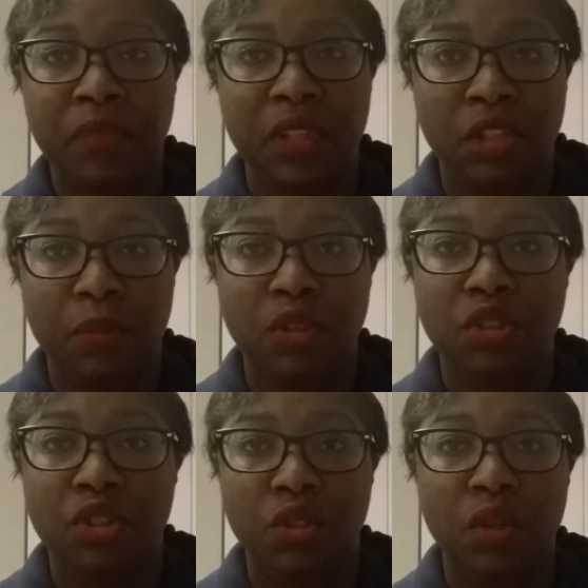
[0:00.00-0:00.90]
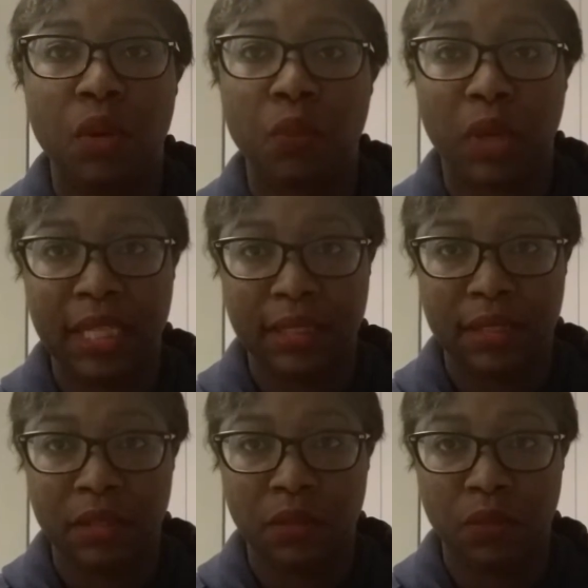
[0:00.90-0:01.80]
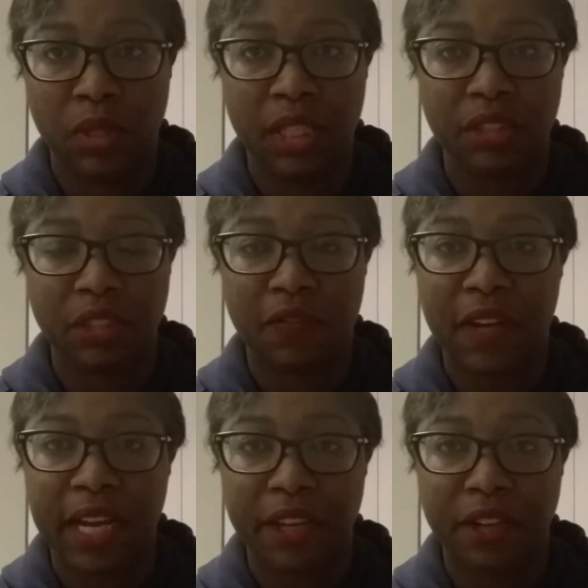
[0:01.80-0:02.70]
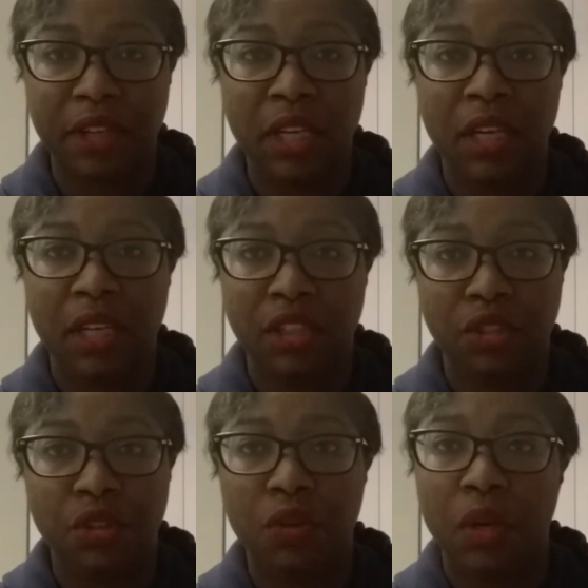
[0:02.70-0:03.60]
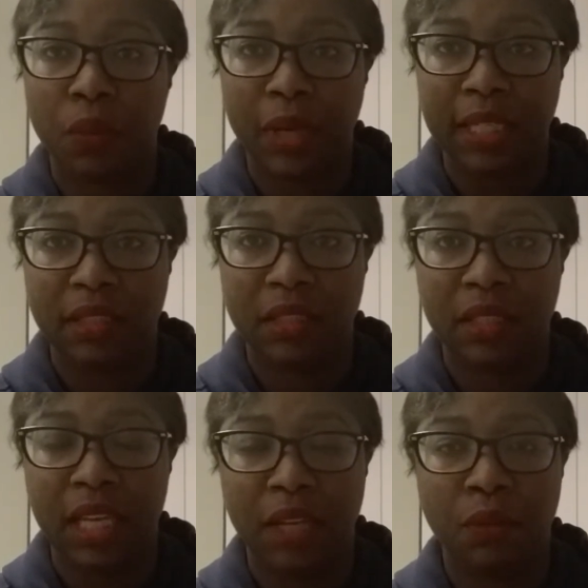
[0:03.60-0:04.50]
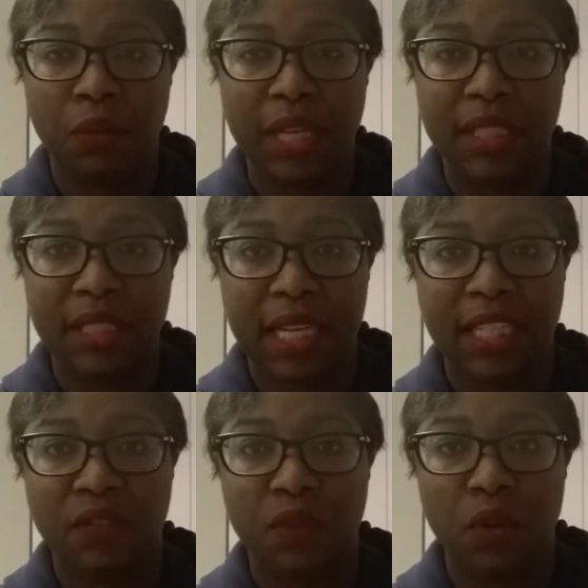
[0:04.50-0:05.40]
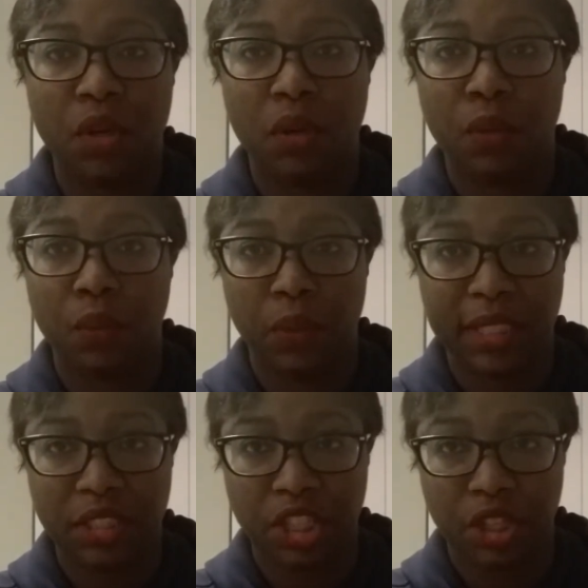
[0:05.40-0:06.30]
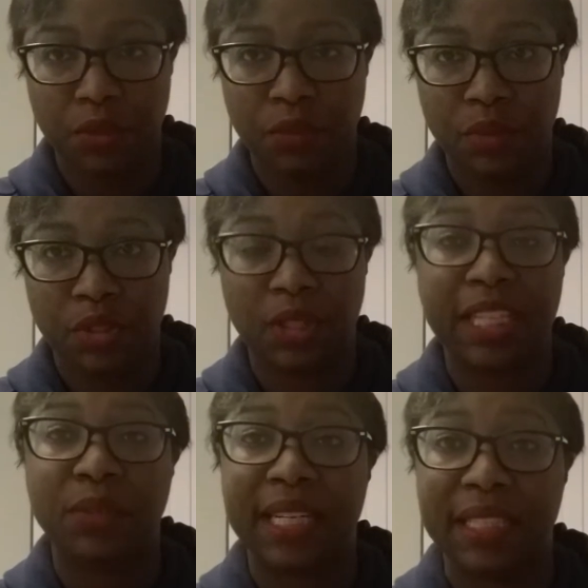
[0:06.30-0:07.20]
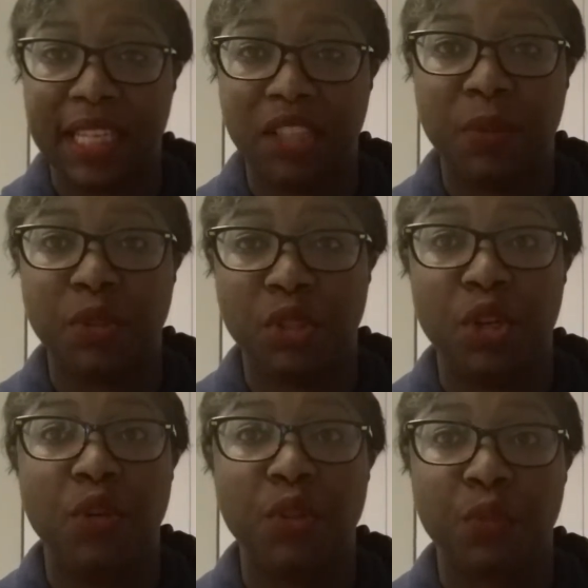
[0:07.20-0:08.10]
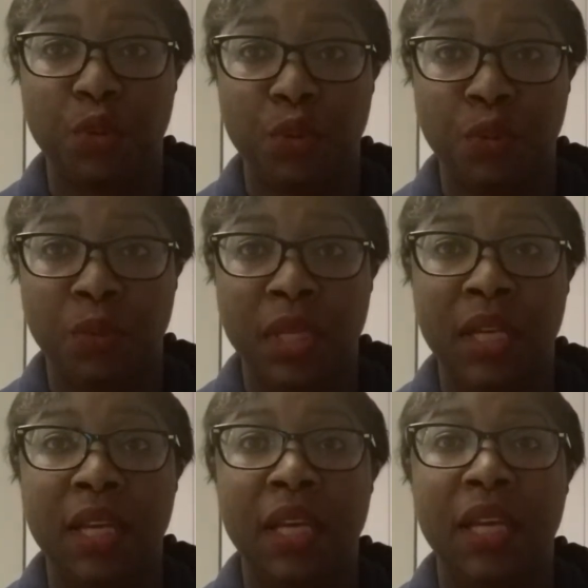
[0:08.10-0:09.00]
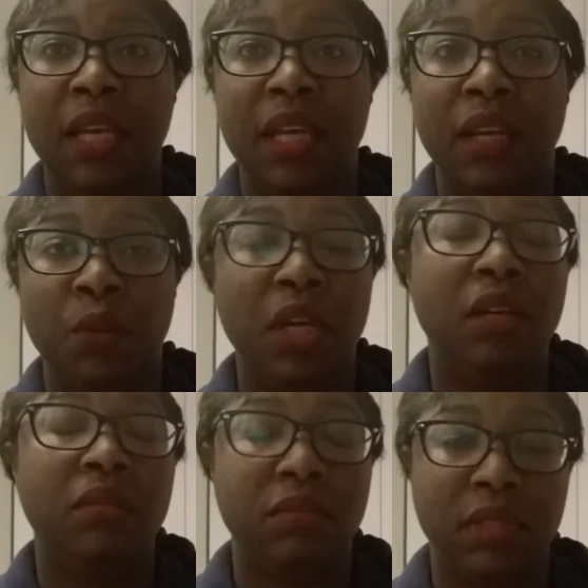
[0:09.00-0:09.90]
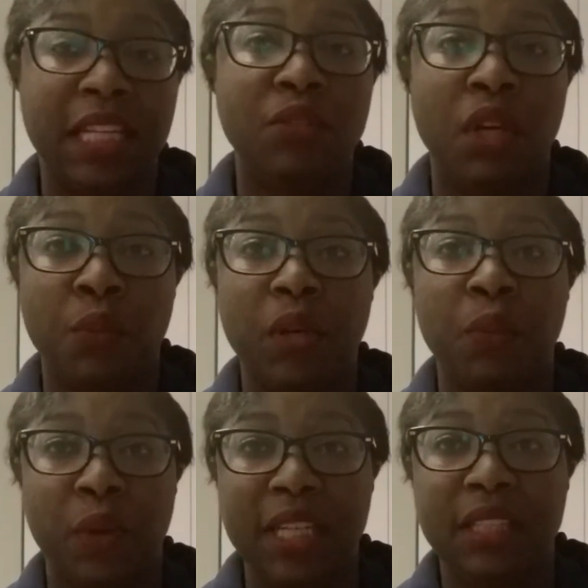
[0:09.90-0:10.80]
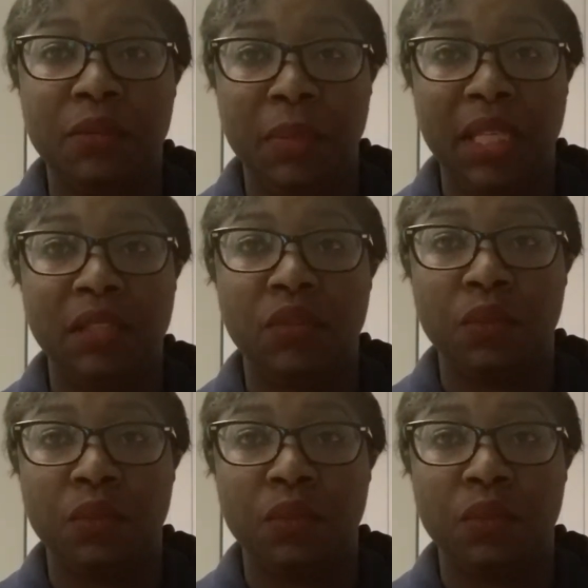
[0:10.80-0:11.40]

you're supposed to do a race. When there's a fire, you do a race. And race stands for rescue. So that's why I say you're supposed to go in a room. Well, that a race means